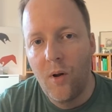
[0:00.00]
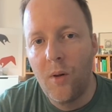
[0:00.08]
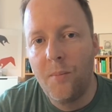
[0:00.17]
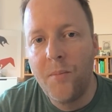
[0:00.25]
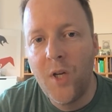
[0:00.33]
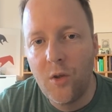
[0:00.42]

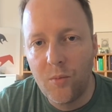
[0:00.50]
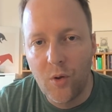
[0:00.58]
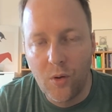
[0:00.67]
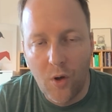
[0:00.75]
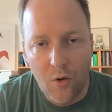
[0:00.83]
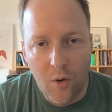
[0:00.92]
medium to
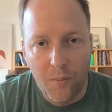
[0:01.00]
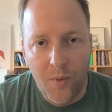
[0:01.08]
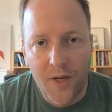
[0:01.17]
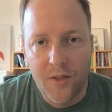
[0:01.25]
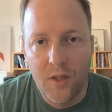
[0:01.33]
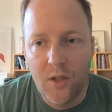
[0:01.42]
low
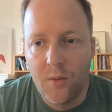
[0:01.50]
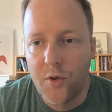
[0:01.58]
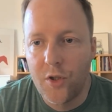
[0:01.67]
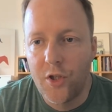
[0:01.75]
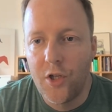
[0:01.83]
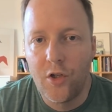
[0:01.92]
complexity
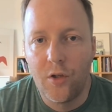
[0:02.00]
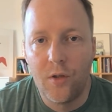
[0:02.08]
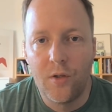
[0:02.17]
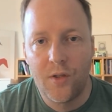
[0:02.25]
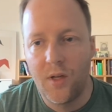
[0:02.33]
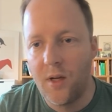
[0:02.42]

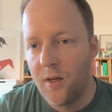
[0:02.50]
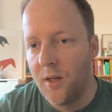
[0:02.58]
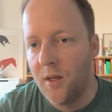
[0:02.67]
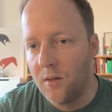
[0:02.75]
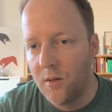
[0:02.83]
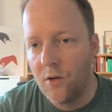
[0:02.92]
procedures
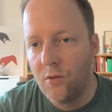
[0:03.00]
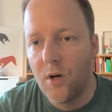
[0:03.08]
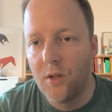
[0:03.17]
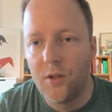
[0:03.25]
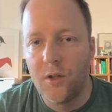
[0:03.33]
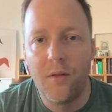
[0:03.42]
in
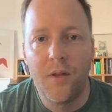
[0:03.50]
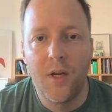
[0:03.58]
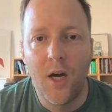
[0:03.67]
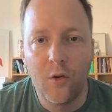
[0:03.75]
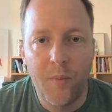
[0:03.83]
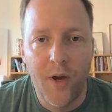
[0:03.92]
rather the
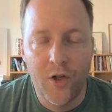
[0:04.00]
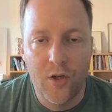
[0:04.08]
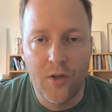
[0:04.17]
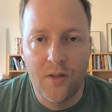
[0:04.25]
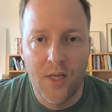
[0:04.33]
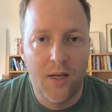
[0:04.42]

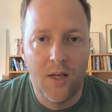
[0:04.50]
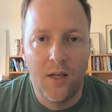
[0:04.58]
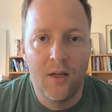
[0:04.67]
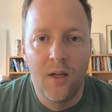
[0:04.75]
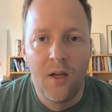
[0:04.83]
outpatient setting,